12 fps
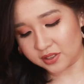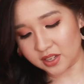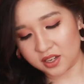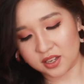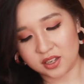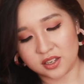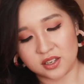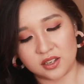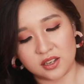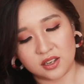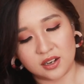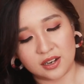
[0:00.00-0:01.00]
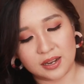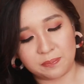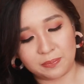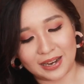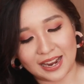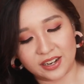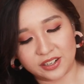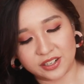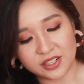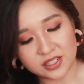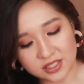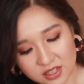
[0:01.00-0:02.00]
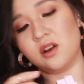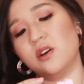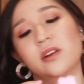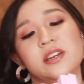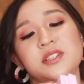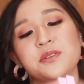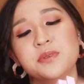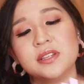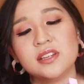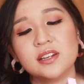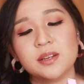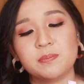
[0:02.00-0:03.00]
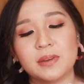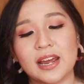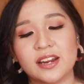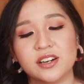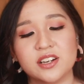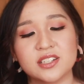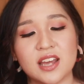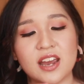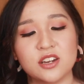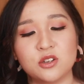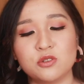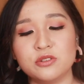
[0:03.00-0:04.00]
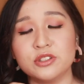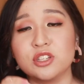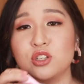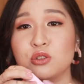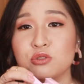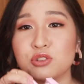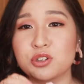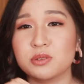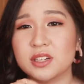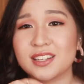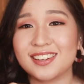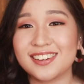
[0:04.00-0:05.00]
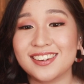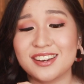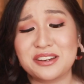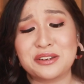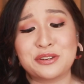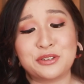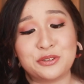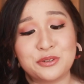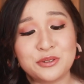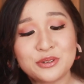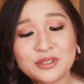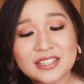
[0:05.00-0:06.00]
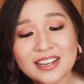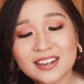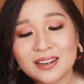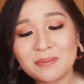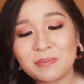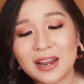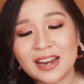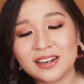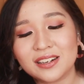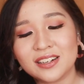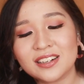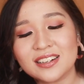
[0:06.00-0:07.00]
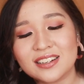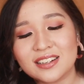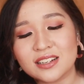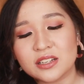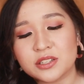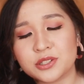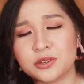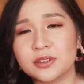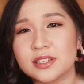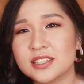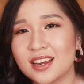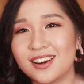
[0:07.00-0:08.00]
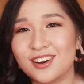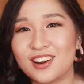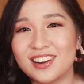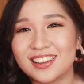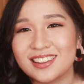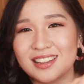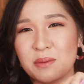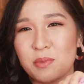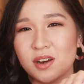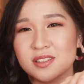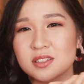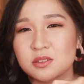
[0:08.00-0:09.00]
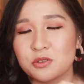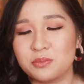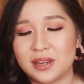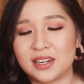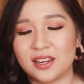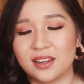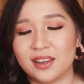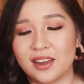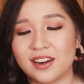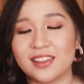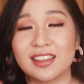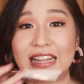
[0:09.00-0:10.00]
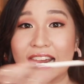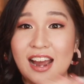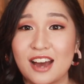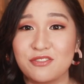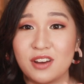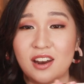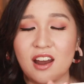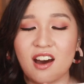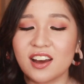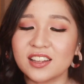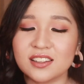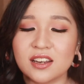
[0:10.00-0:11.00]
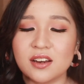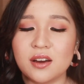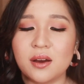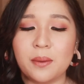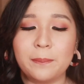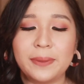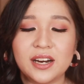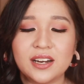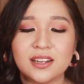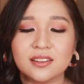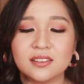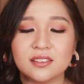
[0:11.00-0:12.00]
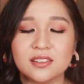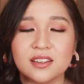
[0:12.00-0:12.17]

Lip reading: with the lip liners. Okay, so with the lip liners, I don't usually use a lip liner. So it's ironic that I bought so many again and that I have a lot. But